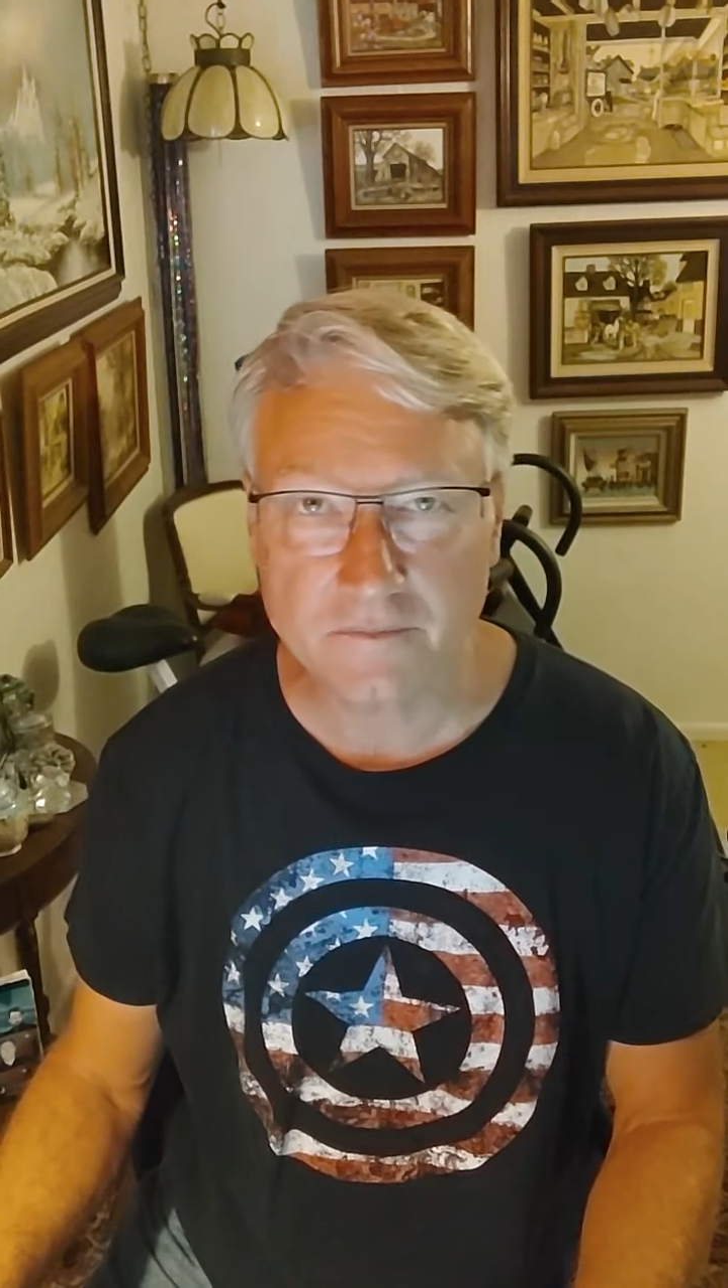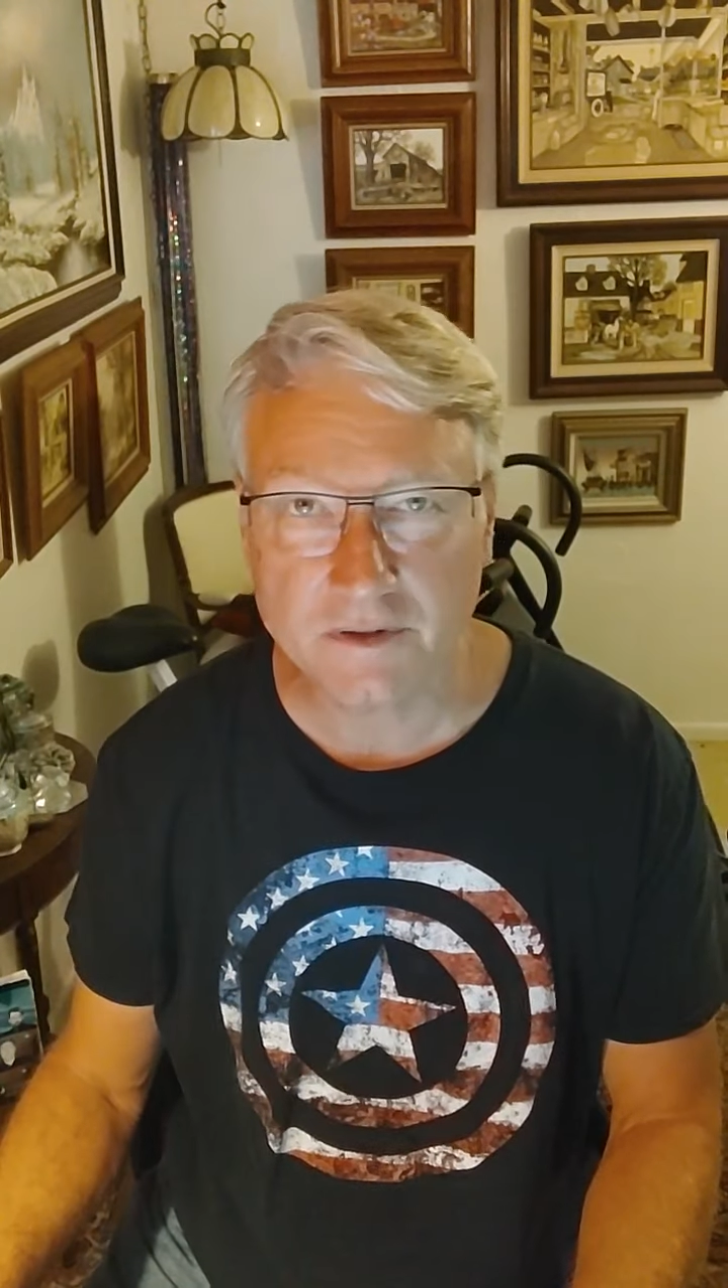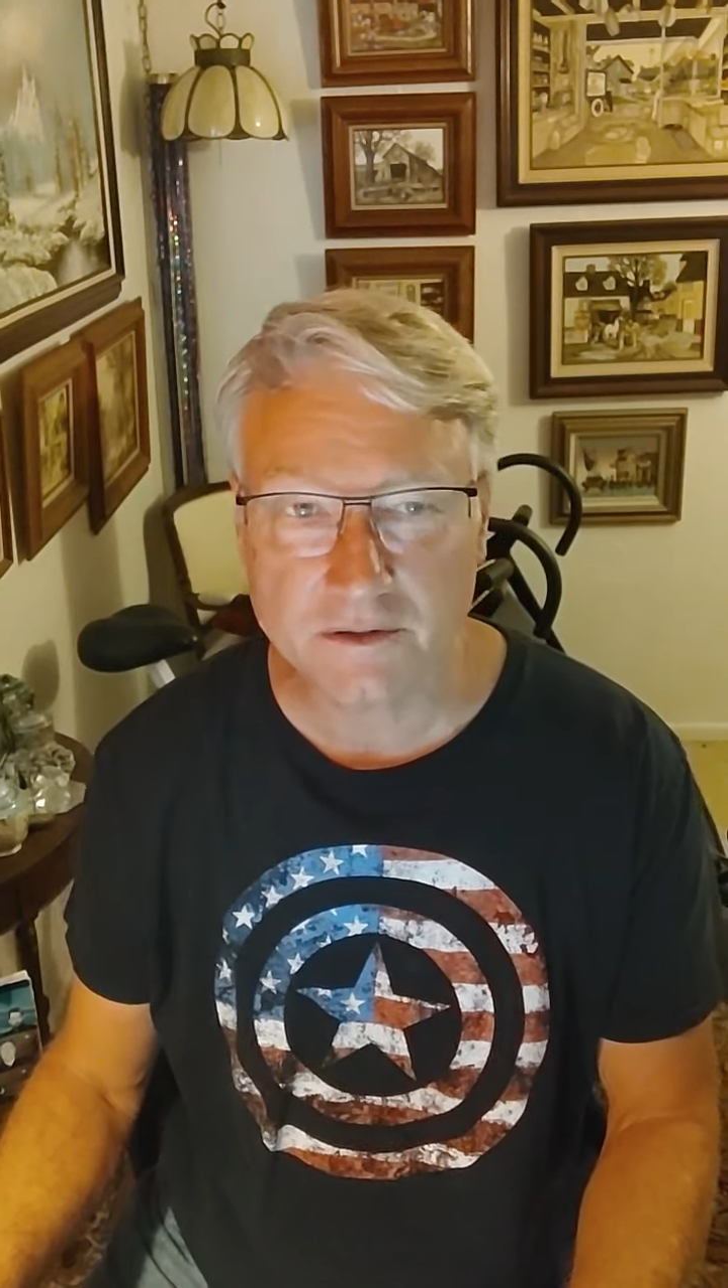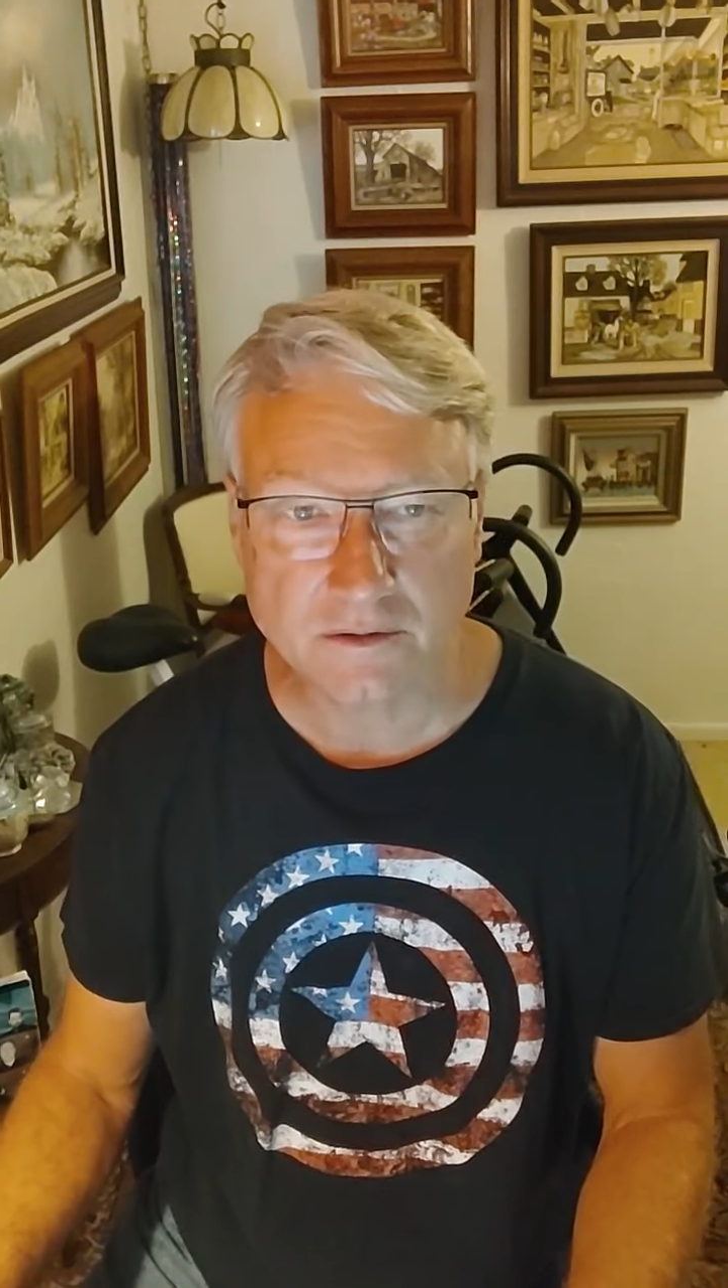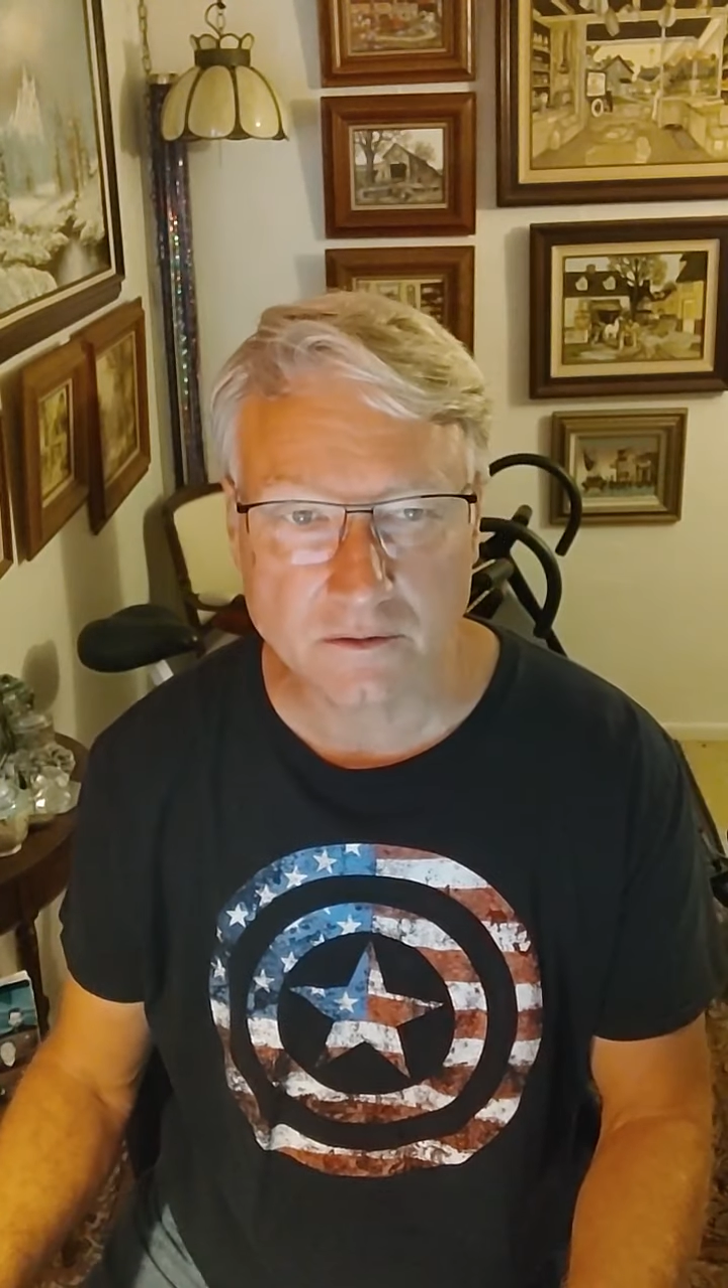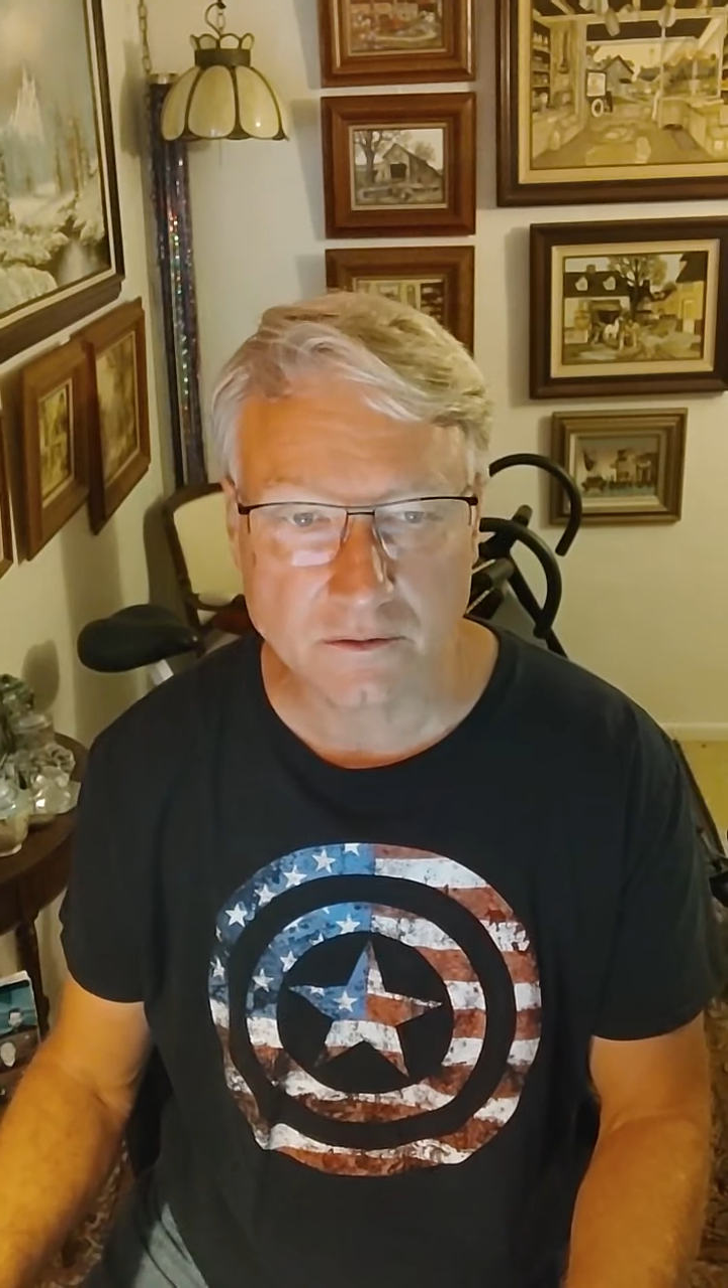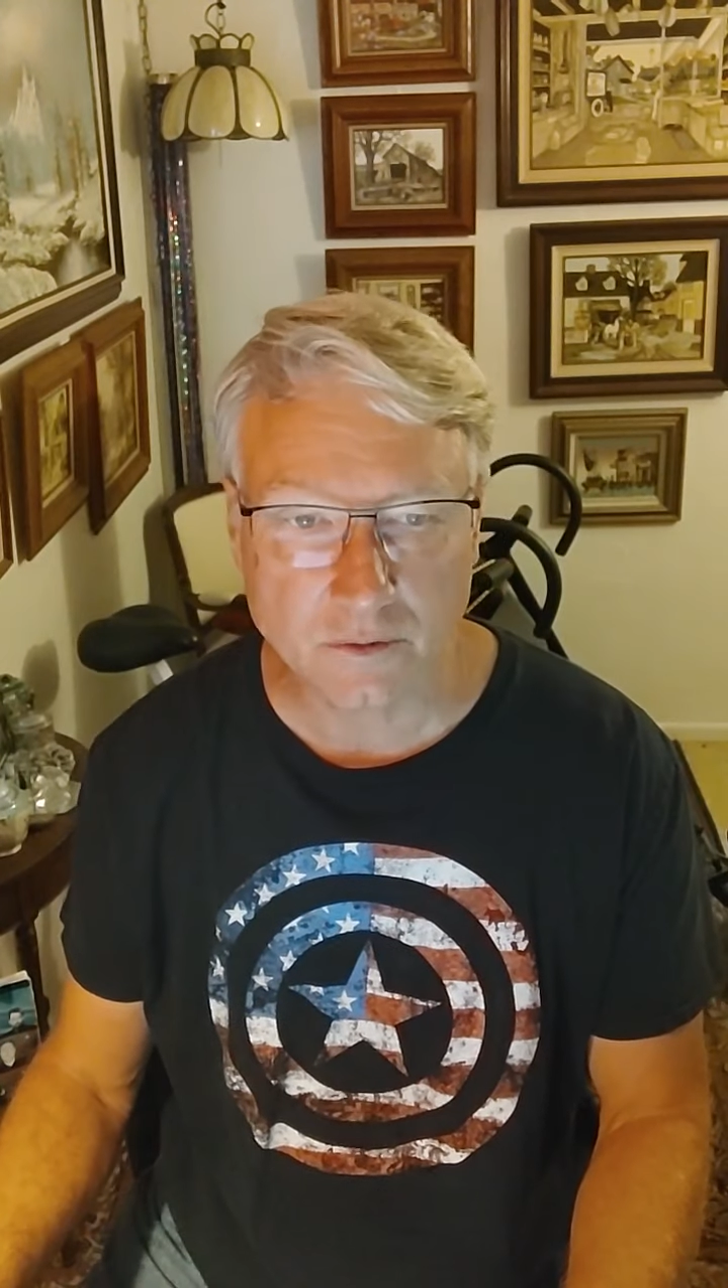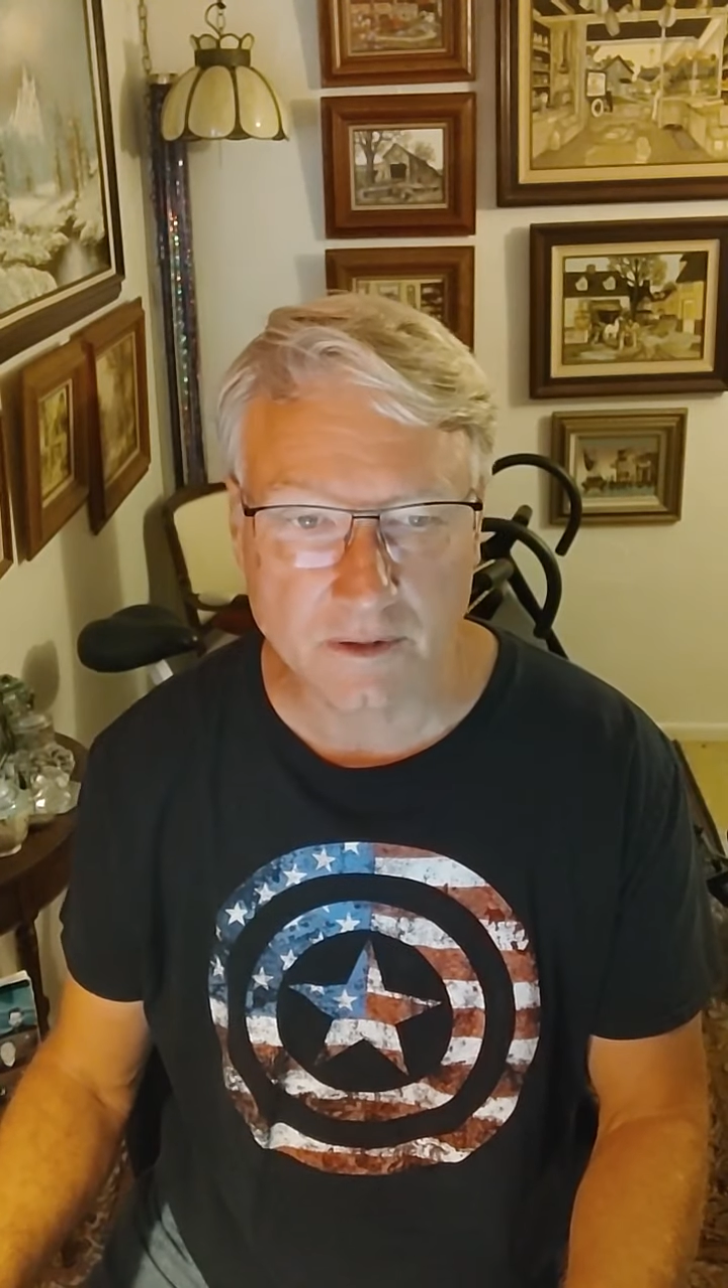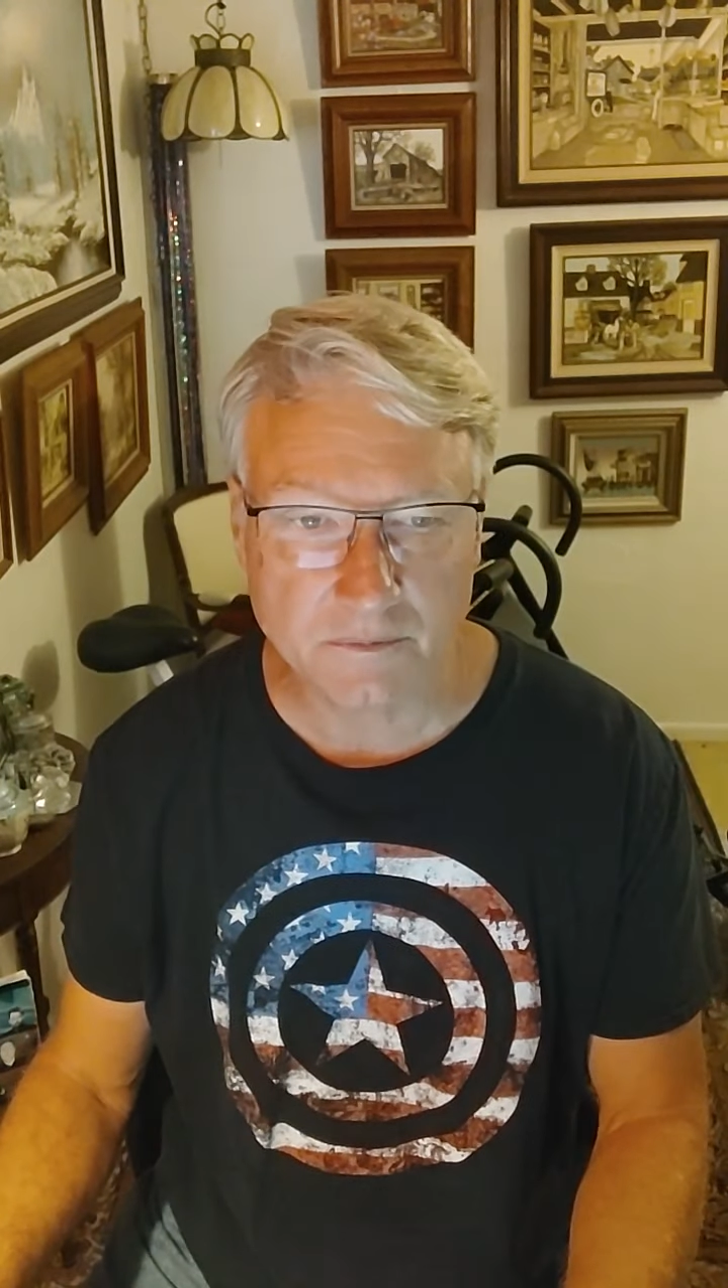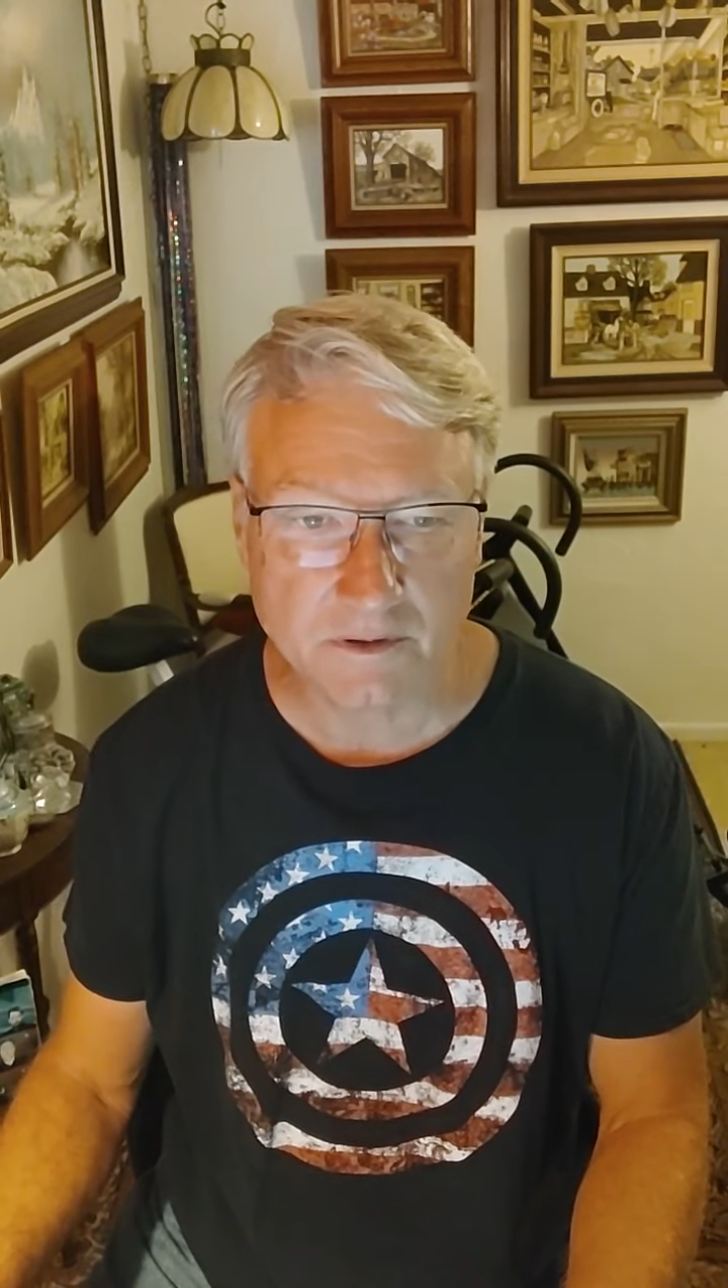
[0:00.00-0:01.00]
visions or
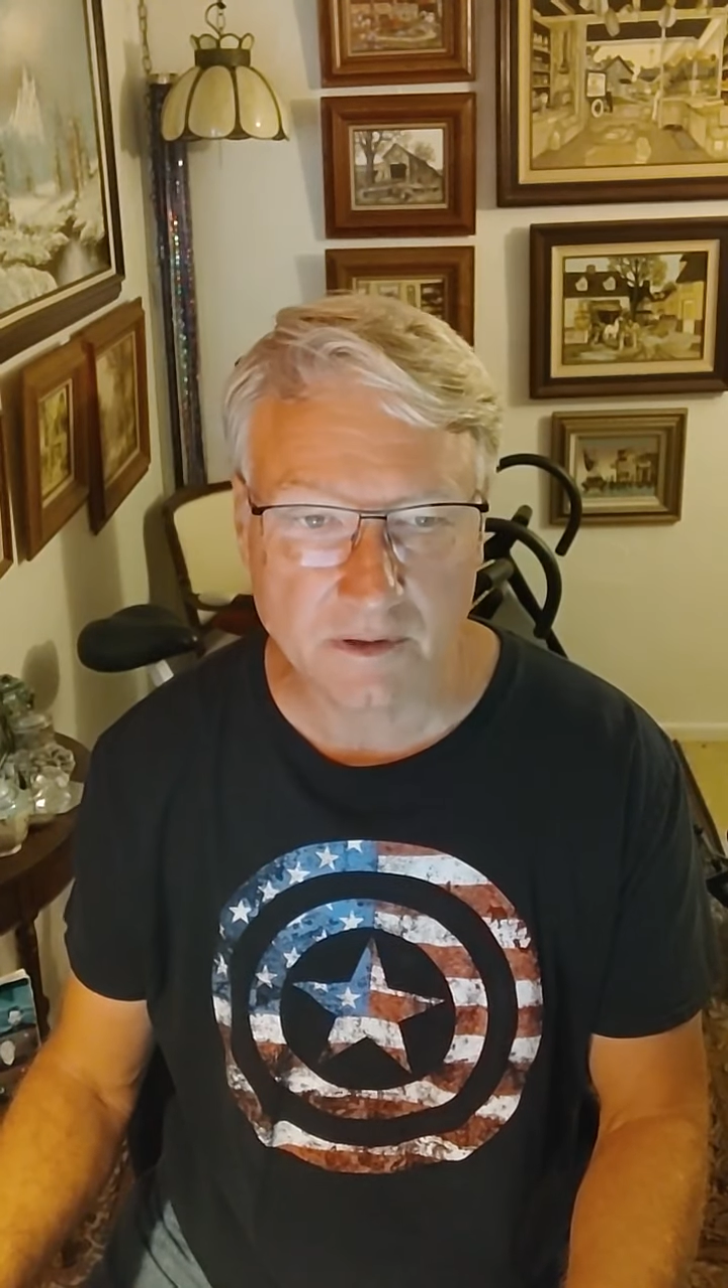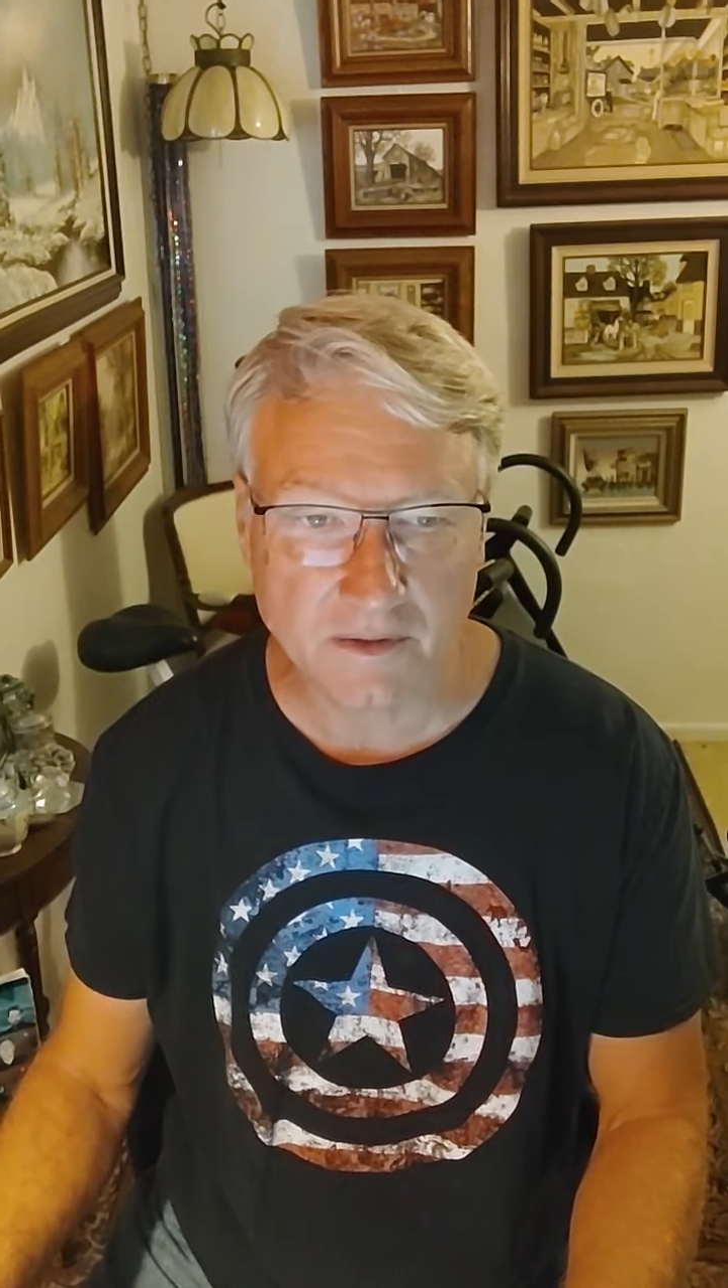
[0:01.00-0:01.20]
dreams,